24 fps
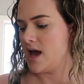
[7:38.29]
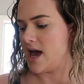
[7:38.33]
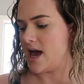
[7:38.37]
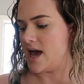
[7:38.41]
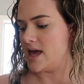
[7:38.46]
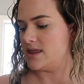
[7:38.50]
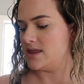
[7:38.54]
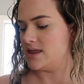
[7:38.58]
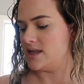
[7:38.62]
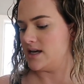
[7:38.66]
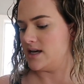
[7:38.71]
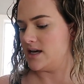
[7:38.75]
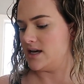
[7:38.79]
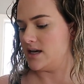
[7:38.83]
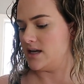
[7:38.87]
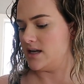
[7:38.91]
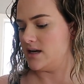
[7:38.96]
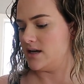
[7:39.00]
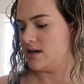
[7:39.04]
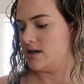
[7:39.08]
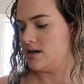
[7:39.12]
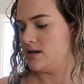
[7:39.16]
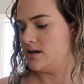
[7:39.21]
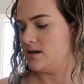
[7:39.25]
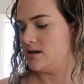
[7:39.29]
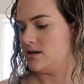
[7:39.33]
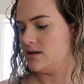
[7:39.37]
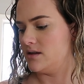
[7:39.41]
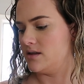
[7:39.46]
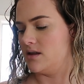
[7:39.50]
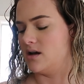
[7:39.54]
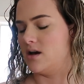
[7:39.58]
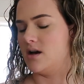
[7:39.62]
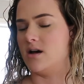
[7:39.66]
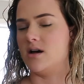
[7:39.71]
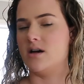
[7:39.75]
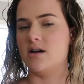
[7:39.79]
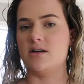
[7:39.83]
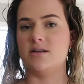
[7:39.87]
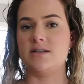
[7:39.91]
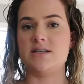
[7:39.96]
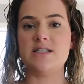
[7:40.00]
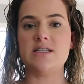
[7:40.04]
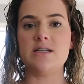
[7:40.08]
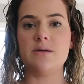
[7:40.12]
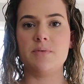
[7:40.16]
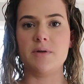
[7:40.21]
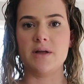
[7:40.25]
and then the
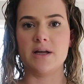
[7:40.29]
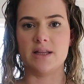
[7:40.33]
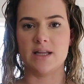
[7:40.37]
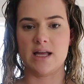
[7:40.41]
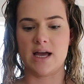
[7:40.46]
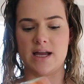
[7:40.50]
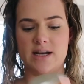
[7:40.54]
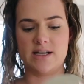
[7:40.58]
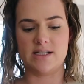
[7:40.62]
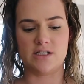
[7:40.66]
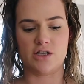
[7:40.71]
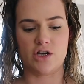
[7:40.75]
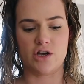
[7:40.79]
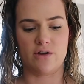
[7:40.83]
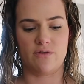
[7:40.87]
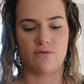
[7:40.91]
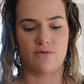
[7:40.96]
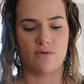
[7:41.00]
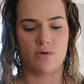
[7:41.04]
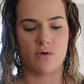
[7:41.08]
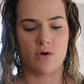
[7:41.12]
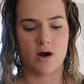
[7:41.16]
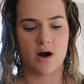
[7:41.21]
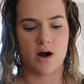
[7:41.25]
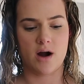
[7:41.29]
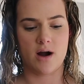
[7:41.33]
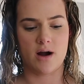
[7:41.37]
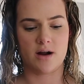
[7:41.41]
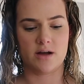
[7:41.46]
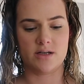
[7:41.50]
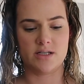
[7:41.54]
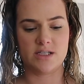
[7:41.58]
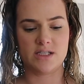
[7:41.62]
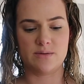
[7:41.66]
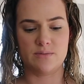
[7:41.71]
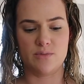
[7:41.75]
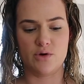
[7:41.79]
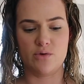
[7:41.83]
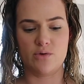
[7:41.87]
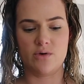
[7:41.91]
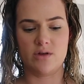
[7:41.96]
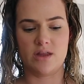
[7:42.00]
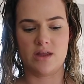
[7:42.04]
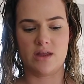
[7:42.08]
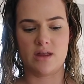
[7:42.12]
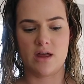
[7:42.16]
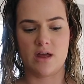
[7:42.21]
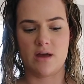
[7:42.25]
Discipline line is good for
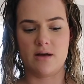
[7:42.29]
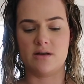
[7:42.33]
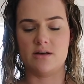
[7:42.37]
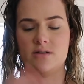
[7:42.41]
smoothing.